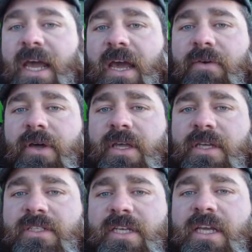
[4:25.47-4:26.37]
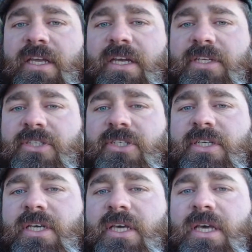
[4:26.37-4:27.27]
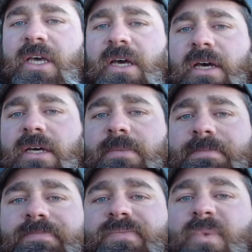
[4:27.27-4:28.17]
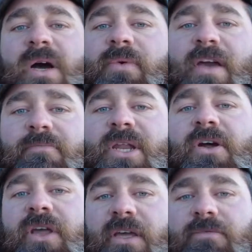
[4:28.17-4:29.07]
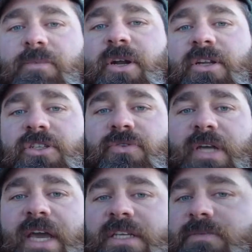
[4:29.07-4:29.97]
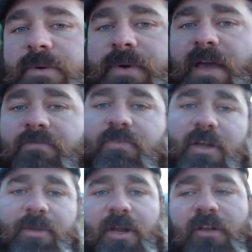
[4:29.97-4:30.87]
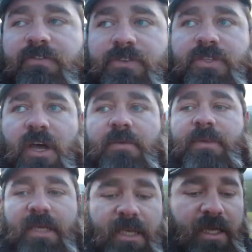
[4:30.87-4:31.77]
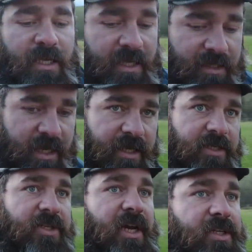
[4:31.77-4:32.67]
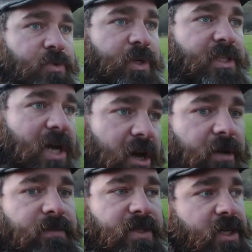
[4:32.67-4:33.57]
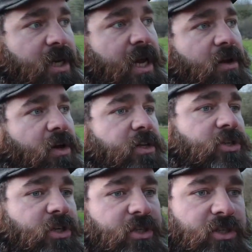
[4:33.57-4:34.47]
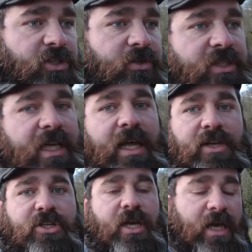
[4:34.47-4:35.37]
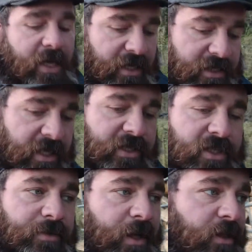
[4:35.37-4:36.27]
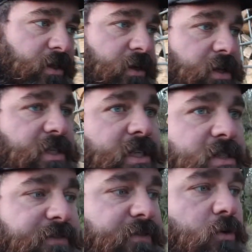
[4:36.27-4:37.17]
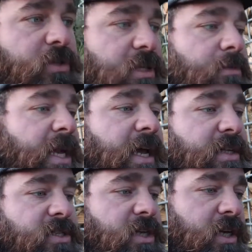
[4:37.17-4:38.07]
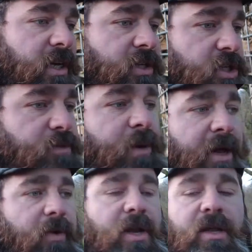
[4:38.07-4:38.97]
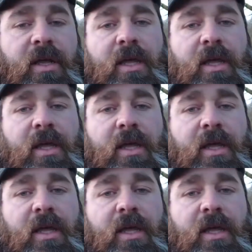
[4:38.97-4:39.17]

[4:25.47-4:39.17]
now. It's taken us, we haven't been on it. We've been on it 2 days, but we haven't really been on it full time. It takes us, we timed how long it took us to do a stillage. It takes us about 30 to 40 minutes to split one.